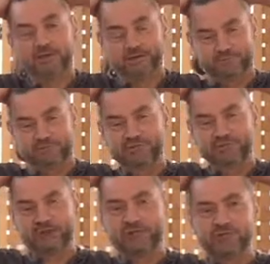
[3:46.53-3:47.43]

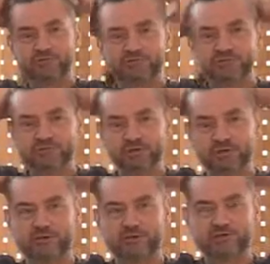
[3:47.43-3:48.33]
So I use
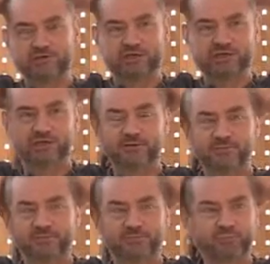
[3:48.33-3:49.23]
the